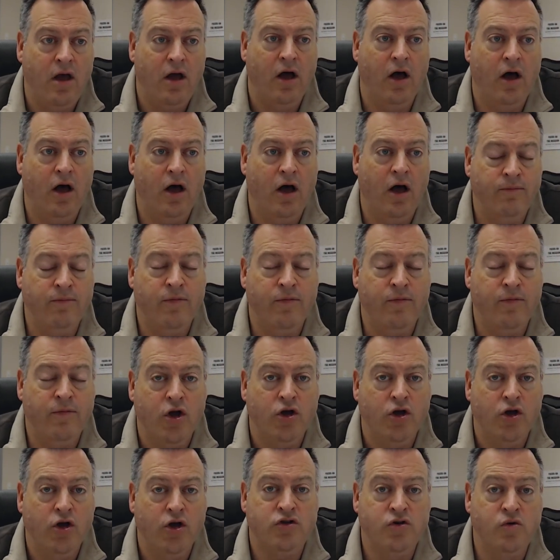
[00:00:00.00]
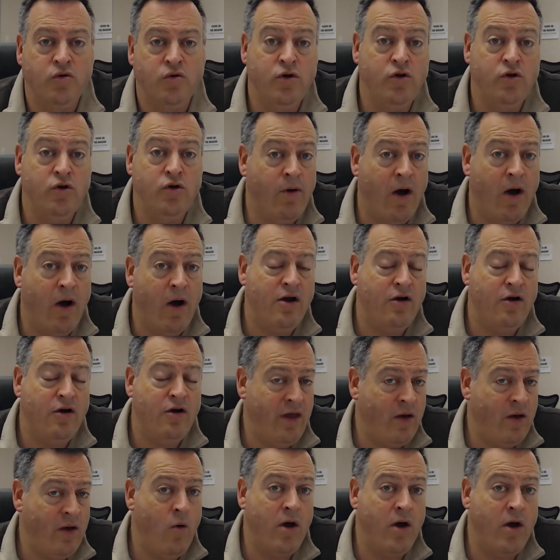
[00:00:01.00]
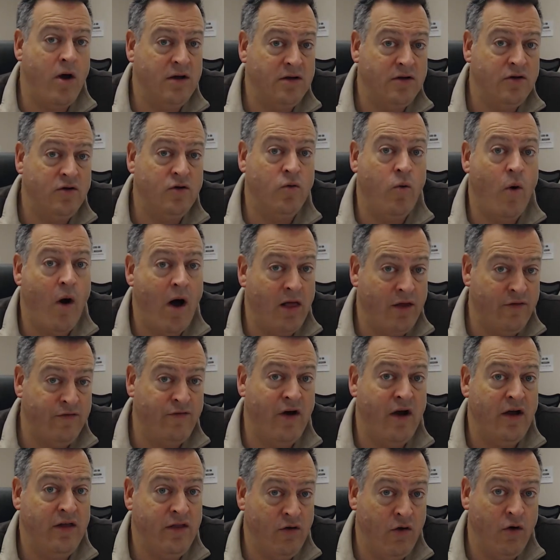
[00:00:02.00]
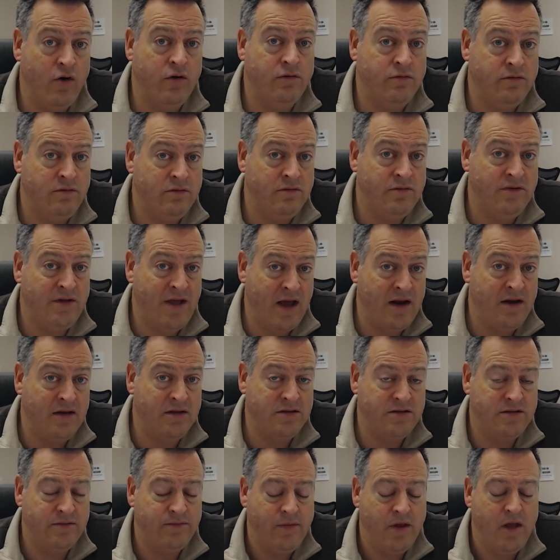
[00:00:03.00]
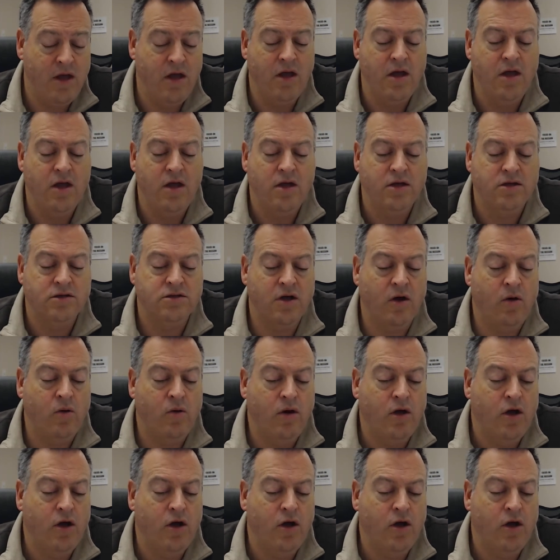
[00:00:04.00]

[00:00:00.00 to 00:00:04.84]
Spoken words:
To a new buyer, they want to qualify their own tenants. So